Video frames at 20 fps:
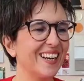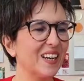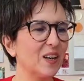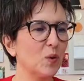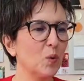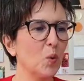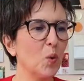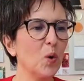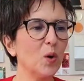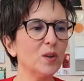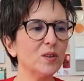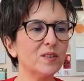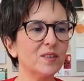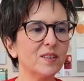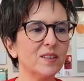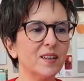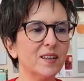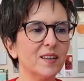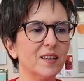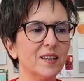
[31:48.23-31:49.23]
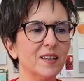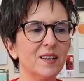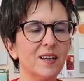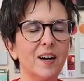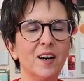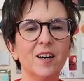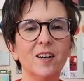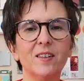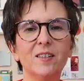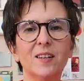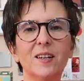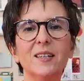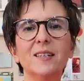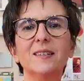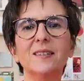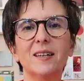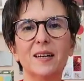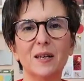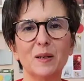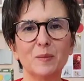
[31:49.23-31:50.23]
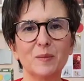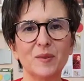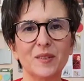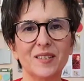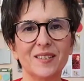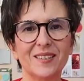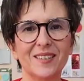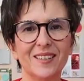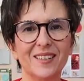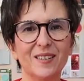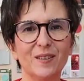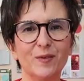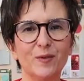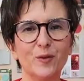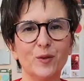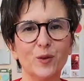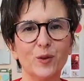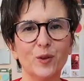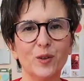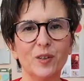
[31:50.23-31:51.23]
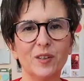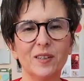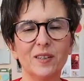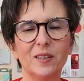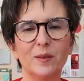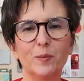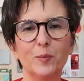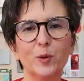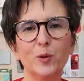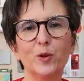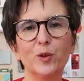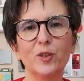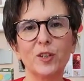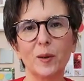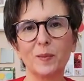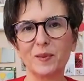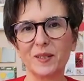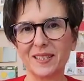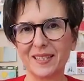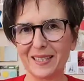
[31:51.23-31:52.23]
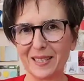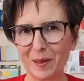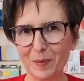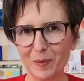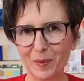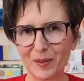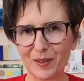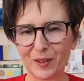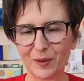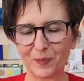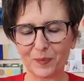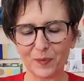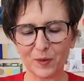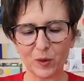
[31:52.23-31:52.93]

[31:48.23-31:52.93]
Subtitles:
What are the lead times for prototypes and samples?